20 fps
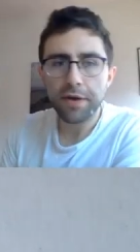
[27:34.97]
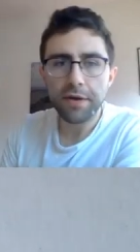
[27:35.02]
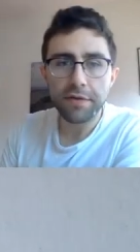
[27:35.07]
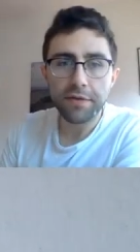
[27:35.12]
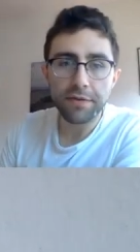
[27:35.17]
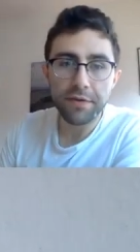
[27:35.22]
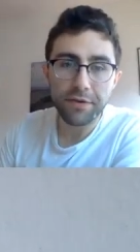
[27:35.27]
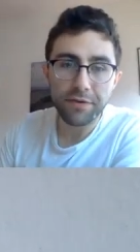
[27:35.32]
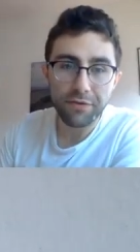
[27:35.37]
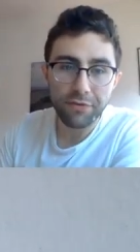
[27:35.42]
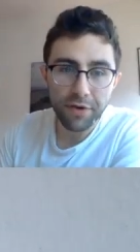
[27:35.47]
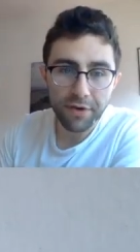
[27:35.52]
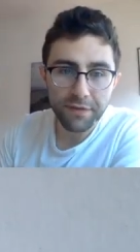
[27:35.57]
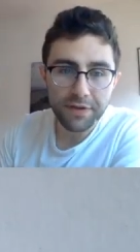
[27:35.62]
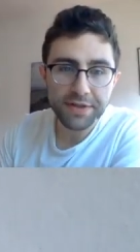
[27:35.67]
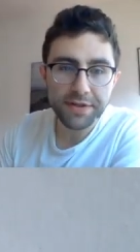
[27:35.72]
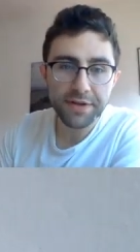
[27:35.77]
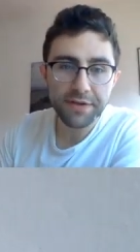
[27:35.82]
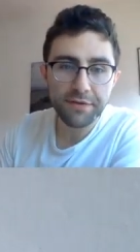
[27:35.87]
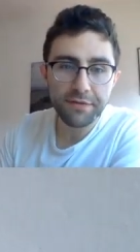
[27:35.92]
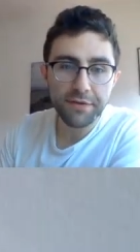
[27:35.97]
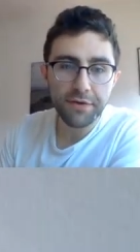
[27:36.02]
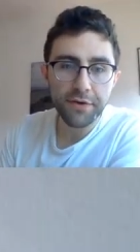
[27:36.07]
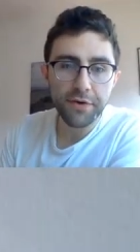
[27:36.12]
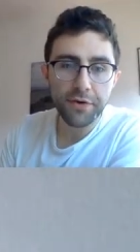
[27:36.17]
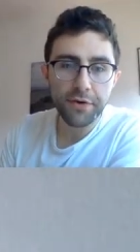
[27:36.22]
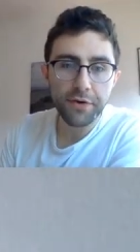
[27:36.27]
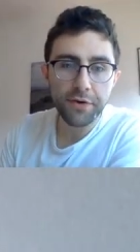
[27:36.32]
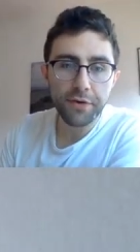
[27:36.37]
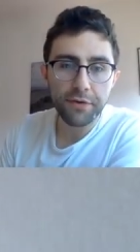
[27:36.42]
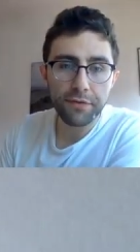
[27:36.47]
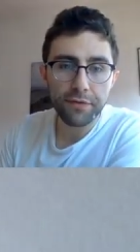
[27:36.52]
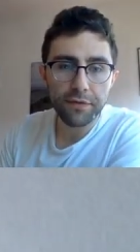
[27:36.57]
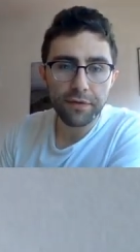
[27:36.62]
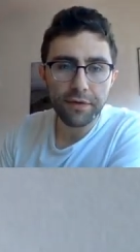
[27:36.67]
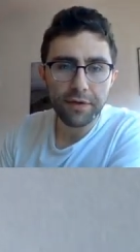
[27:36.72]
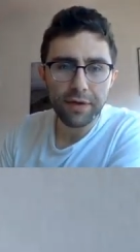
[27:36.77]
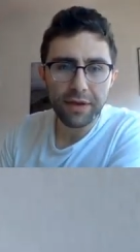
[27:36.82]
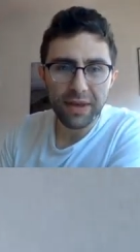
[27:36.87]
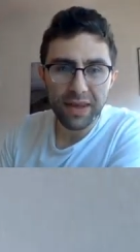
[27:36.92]
The derivative of
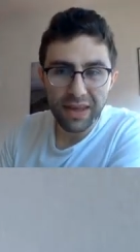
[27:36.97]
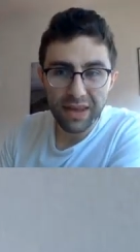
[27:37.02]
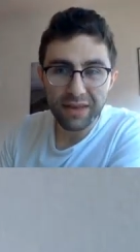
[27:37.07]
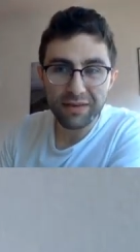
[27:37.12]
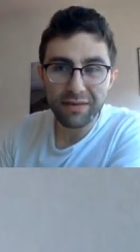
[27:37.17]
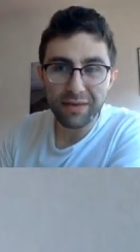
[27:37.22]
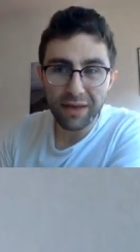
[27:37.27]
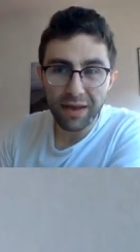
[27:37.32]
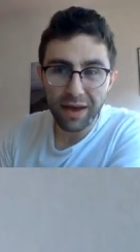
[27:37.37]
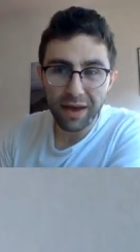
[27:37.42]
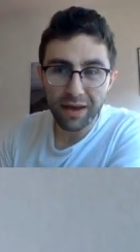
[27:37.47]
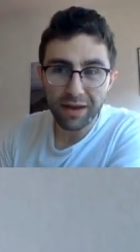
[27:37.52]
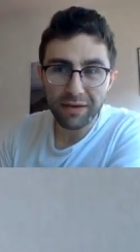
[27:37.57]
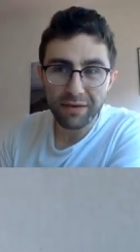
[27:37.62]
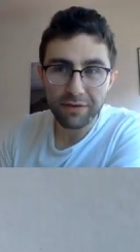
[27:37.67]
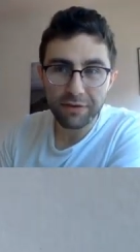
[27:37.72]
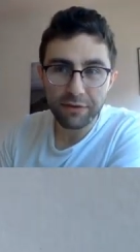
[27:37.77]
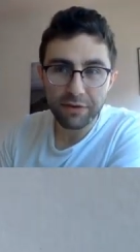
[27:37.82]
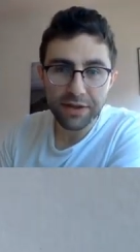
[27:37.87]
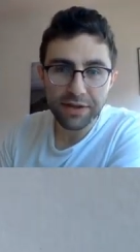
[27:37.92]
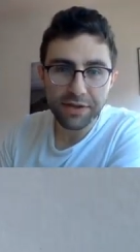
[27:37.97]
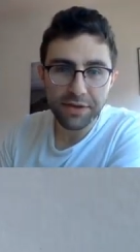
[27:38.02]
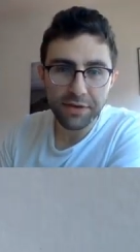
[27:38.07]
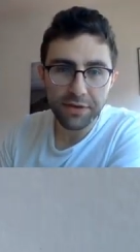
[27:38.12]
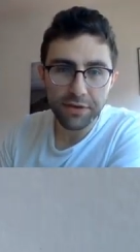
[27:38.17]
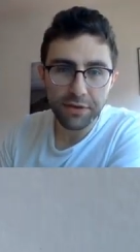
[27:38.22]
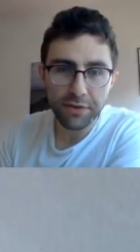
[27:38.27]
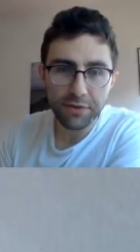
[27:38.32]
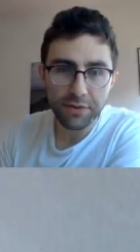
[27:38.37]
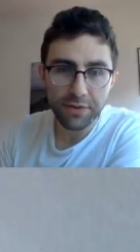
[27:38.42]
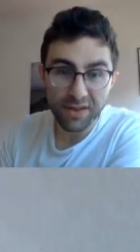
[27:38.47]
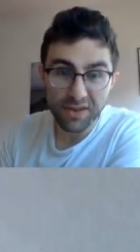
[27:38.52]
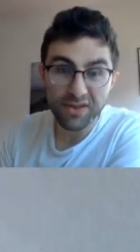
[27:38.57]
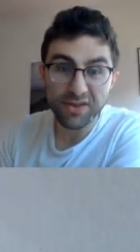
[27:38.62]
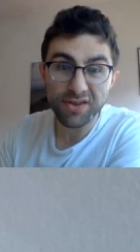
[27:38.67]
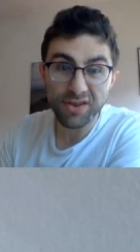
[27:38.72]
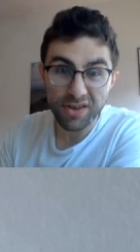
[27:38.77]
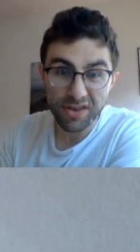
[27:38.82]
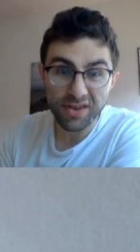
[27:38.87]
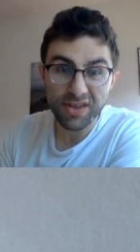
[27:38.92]
e to the x, or e to the u, is
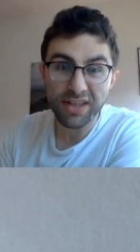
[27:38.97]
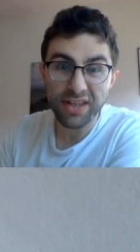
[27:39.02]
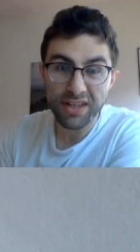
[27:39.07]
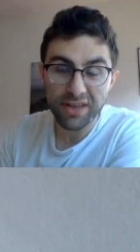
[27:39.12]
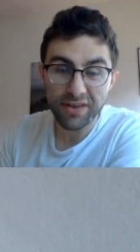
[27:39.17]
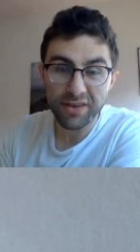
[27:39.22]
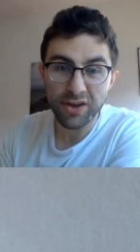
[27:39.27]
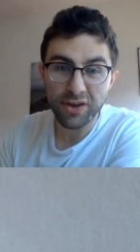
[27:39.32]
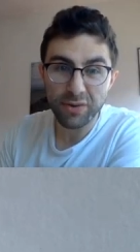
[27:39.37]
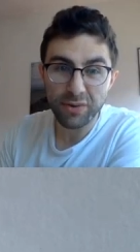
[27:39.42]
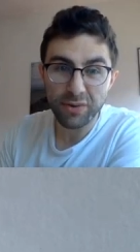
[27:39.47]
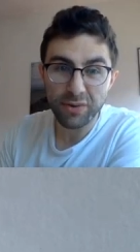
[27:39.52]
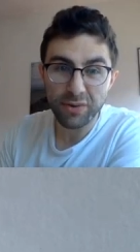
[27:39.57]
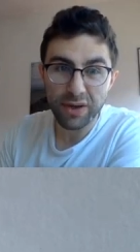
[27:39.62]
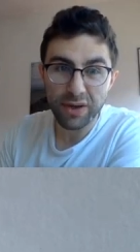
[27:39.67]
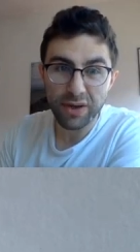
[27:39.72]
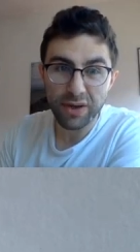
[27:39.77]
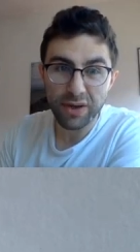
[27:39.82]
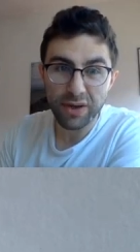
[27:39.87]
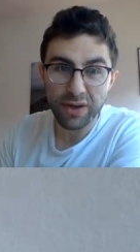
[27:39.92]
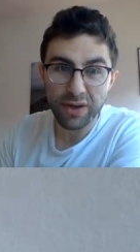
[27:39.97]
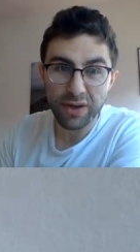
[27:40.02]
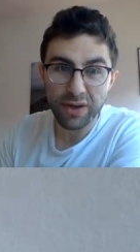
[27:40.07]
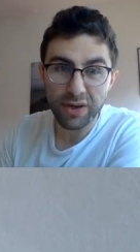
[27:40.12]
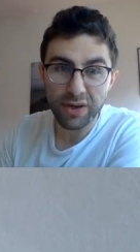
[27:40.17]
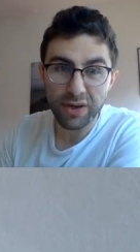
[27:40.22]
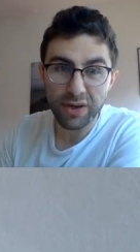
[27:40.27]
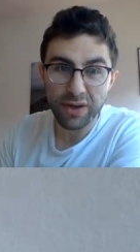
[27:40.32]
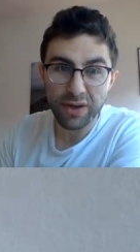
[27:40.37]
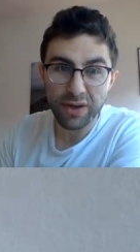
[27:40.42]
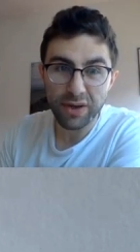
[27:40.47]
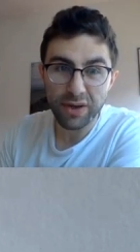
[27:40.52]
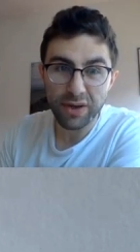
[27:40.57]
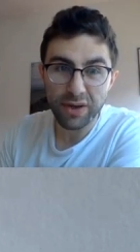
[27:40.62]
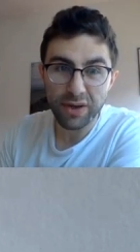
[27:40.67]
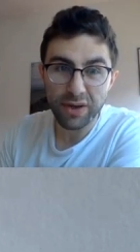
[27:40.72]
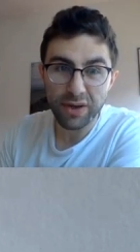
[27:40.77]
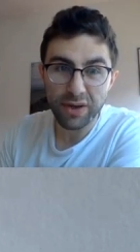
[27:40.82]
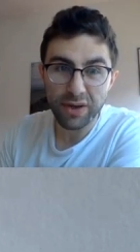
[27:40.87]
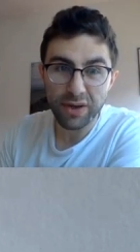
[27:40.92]
just e to the u again. Same thing.